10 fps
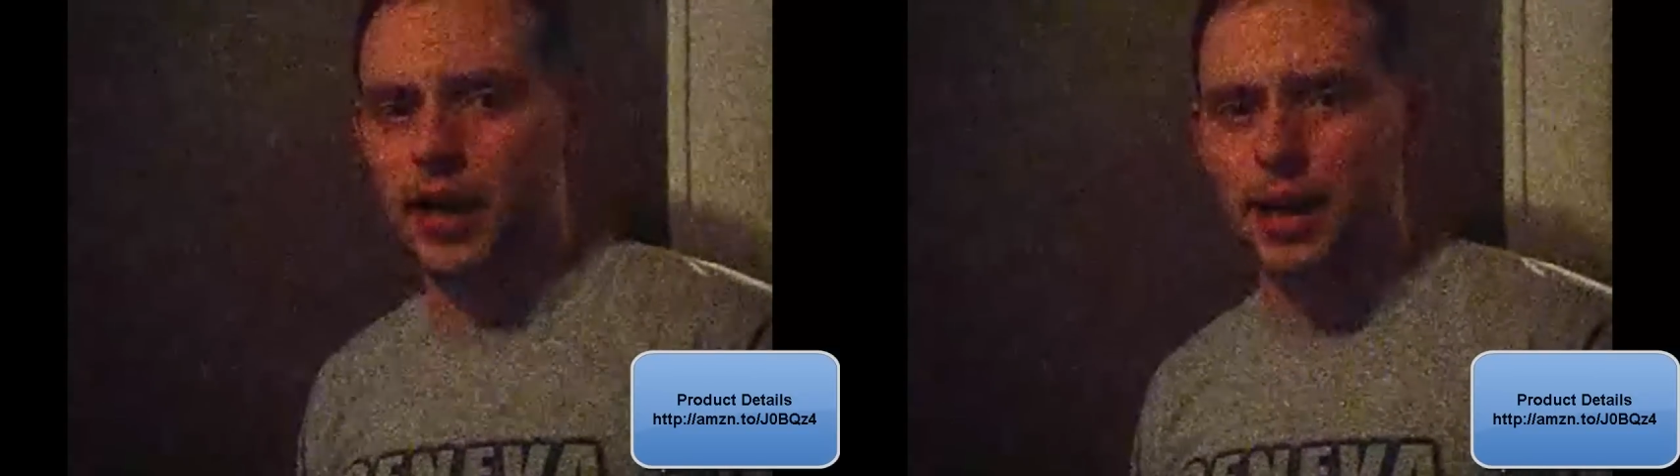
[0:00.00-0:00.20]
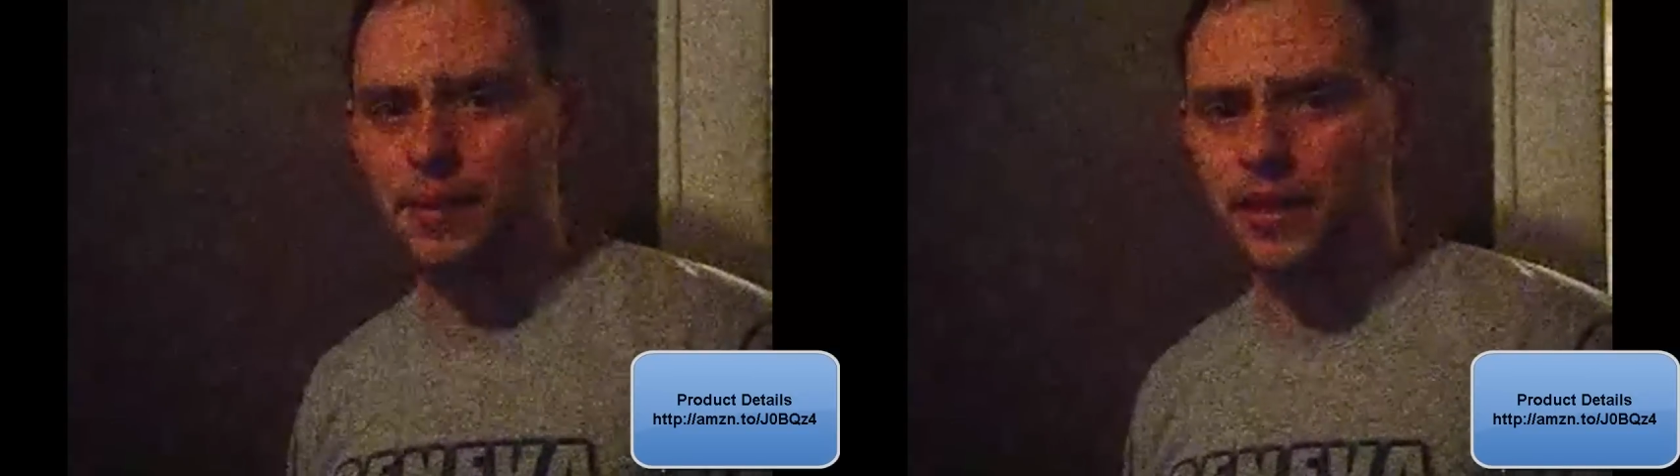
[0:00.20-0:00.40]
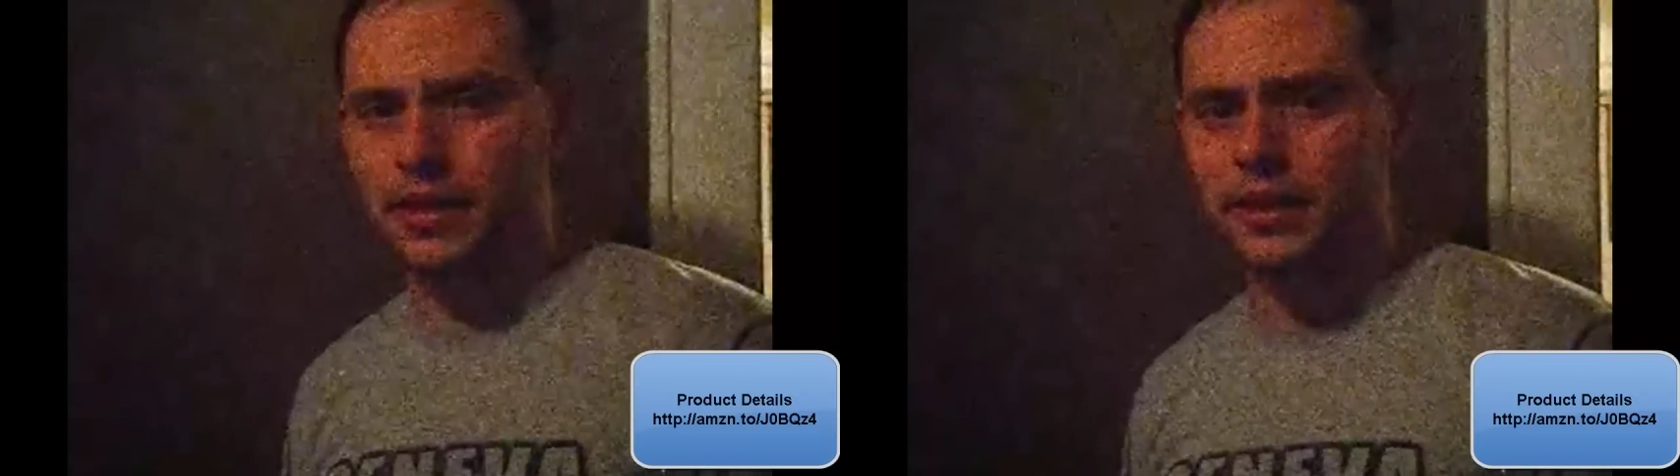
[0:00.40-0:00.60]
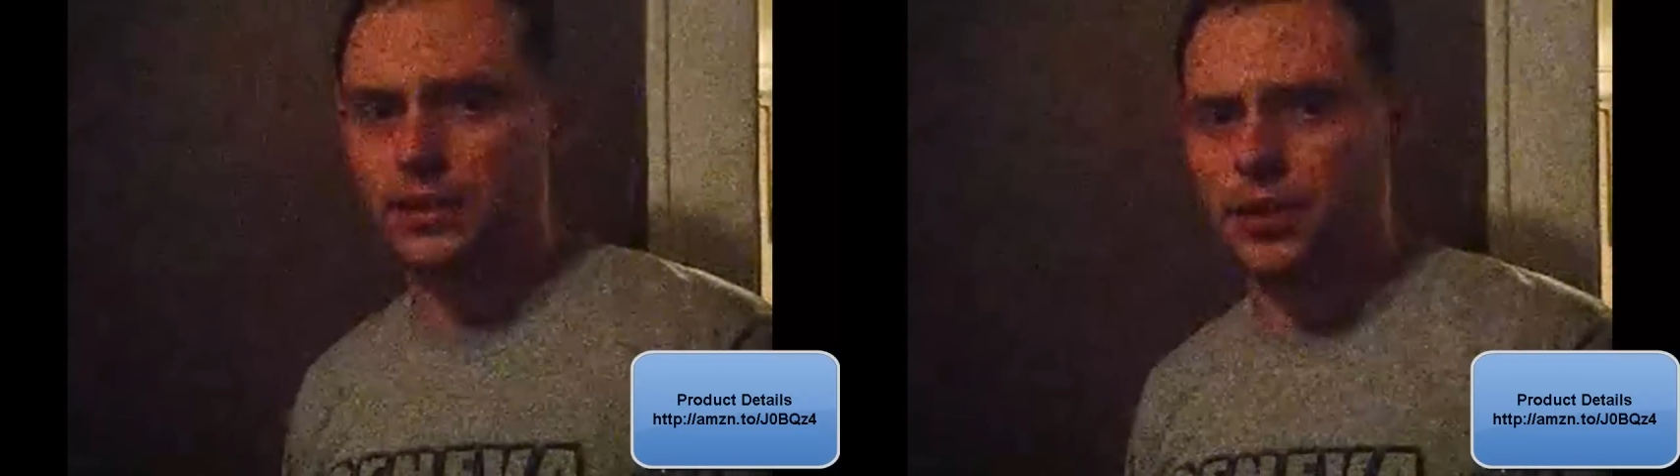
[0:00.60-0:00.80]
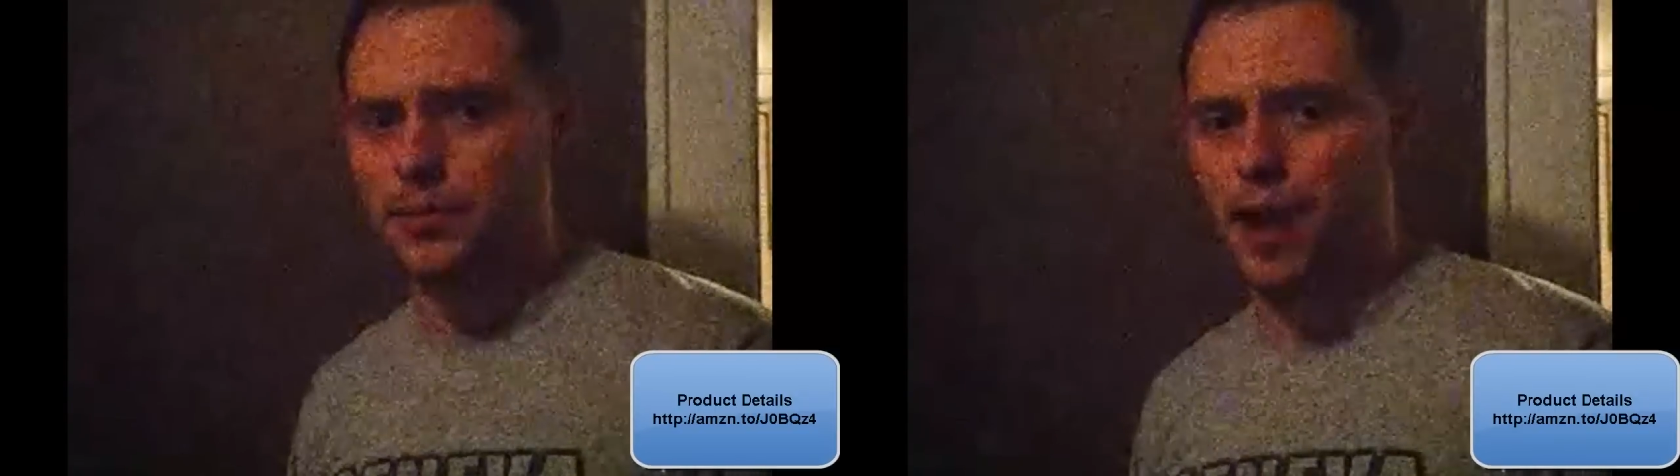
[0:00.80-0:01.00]
I mean,
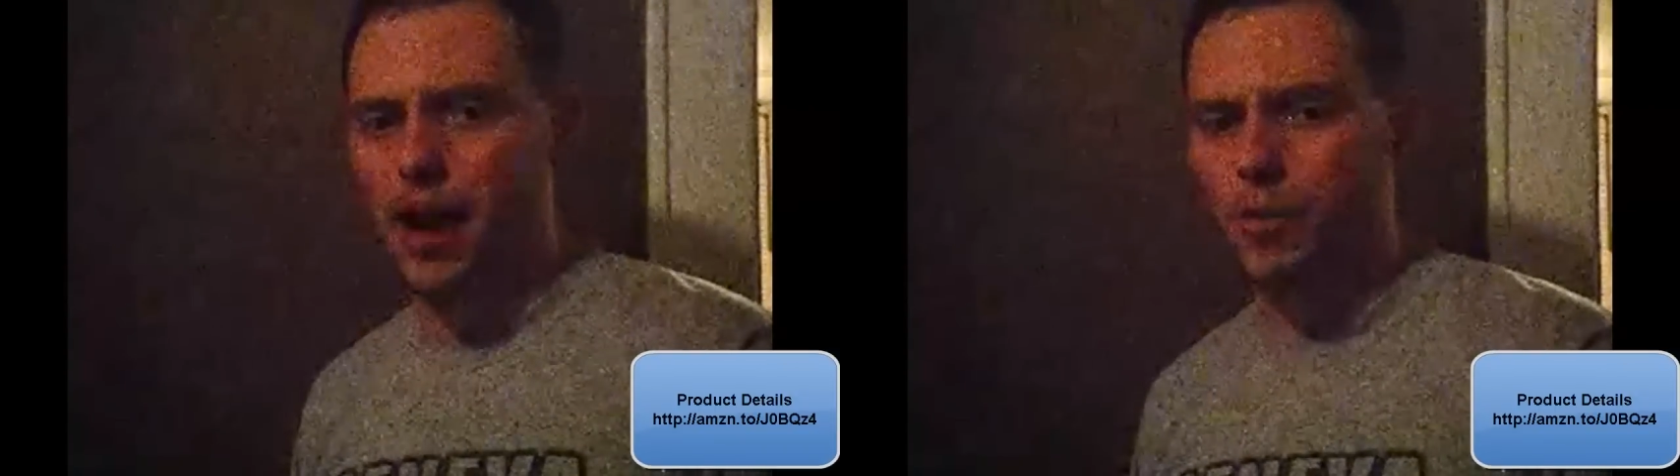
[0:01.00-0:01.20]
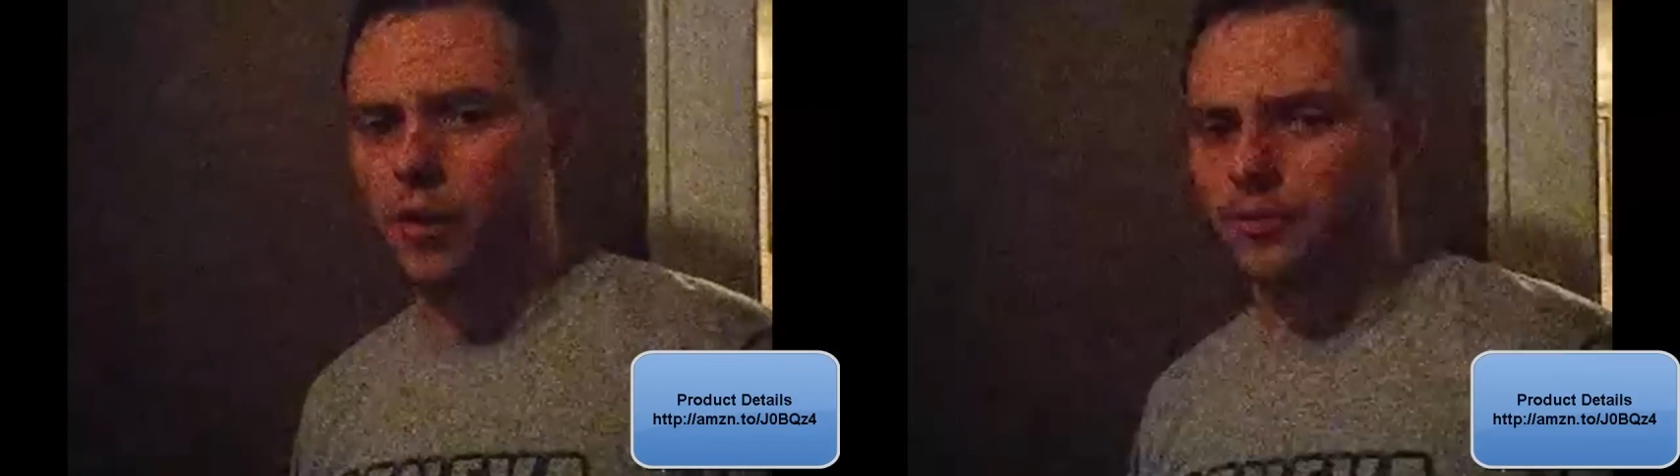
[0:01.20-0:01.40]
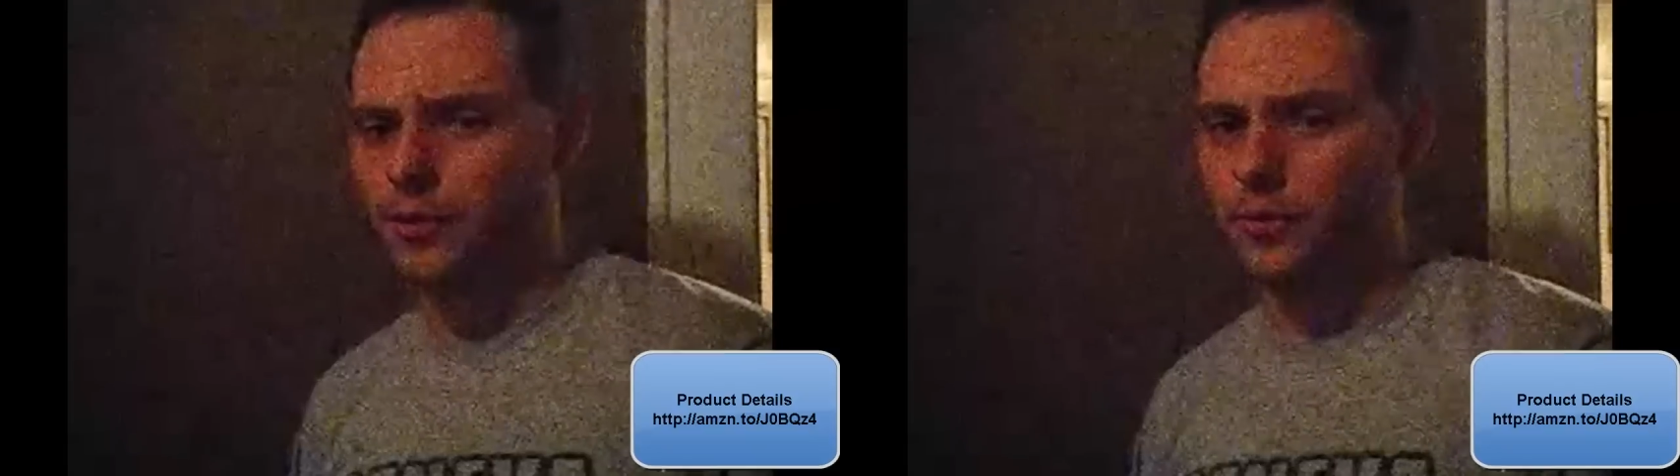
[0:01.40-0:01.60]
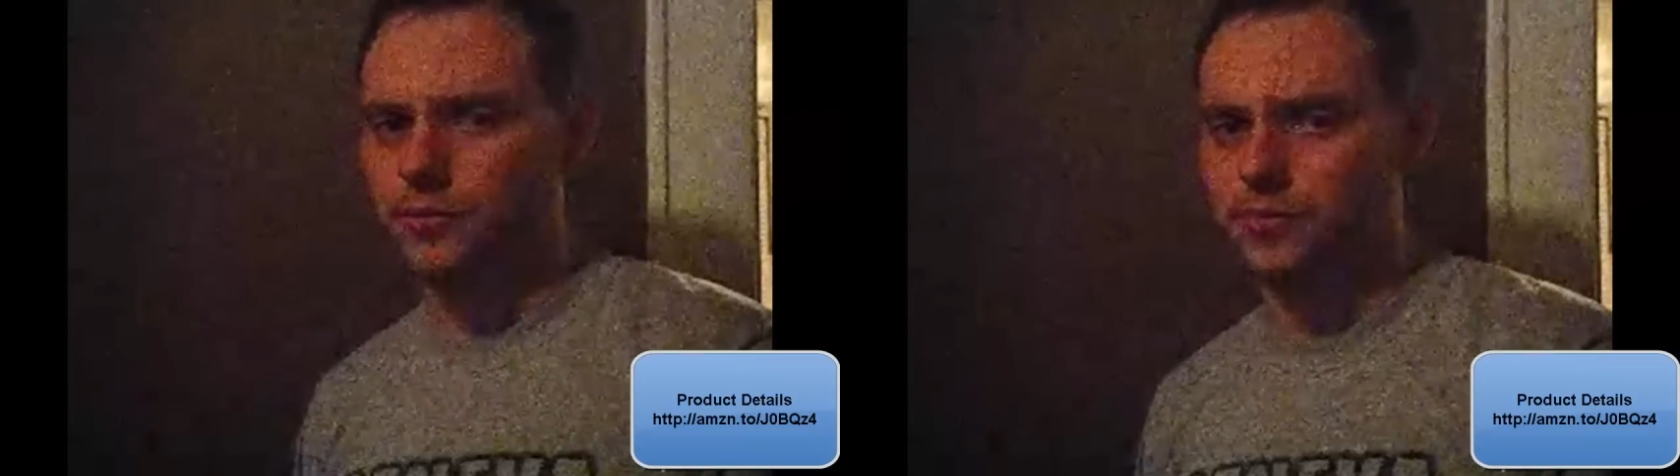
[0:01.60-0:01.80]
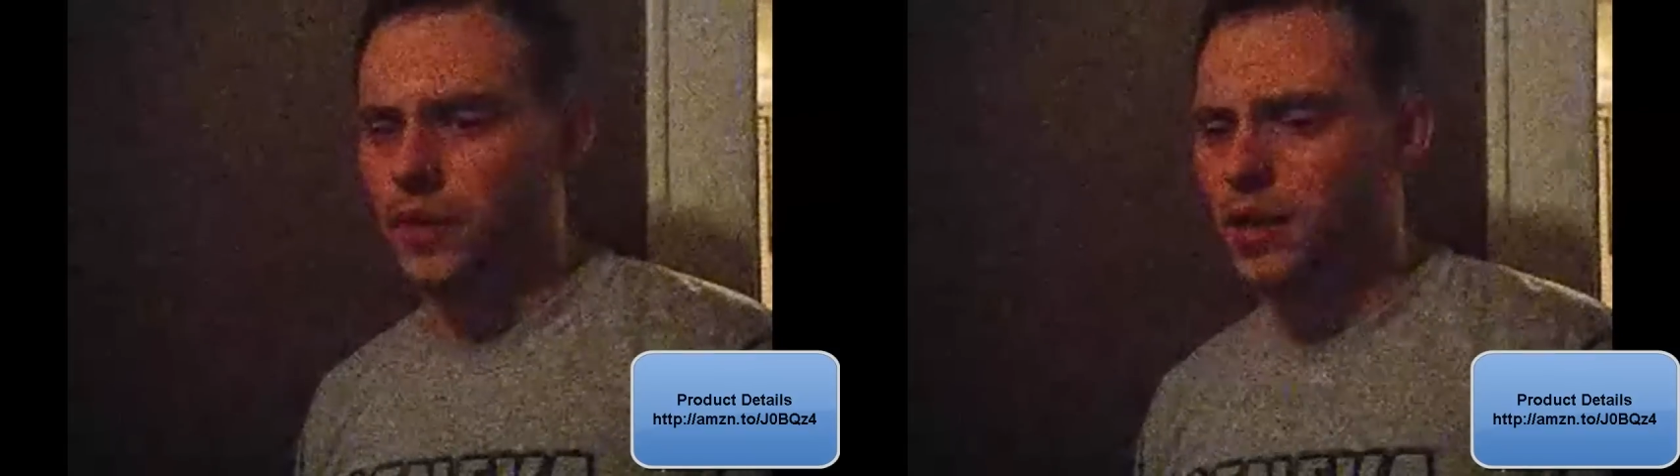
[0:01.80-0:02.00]
you can buy one
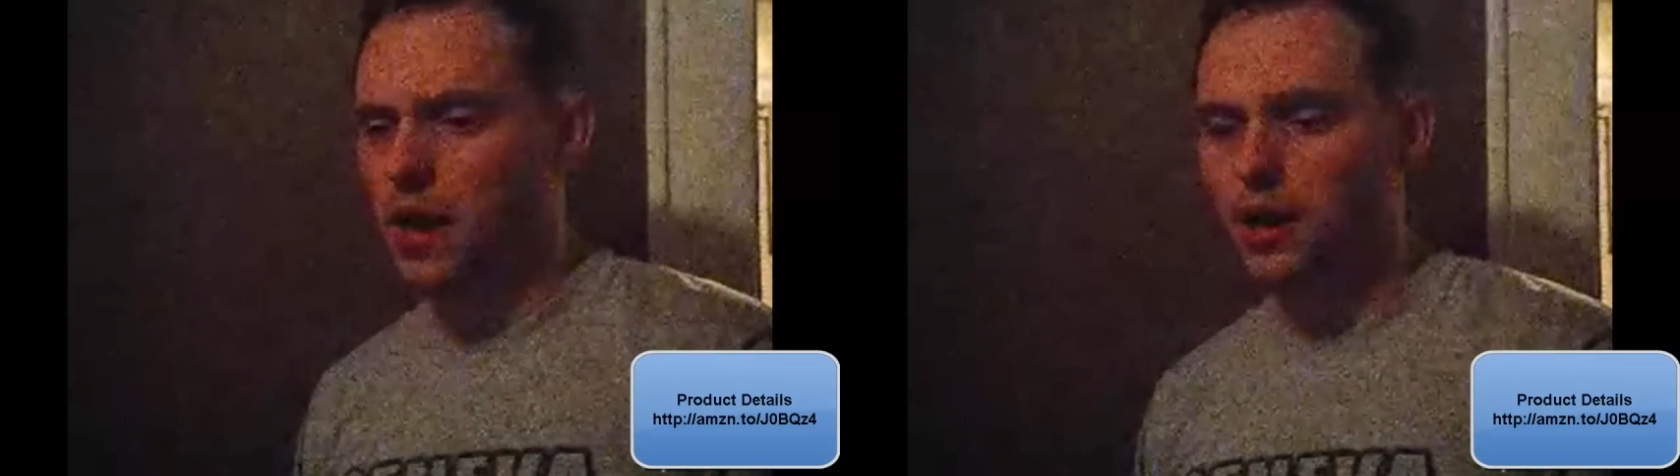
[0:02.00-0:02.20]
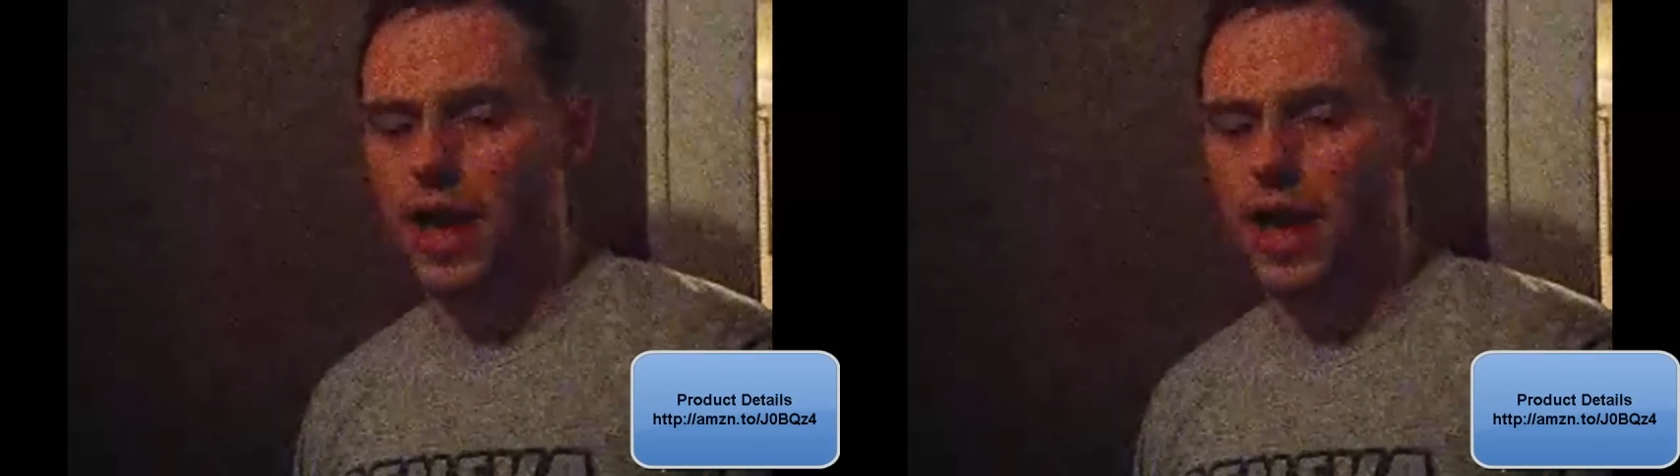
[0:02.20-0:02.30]
from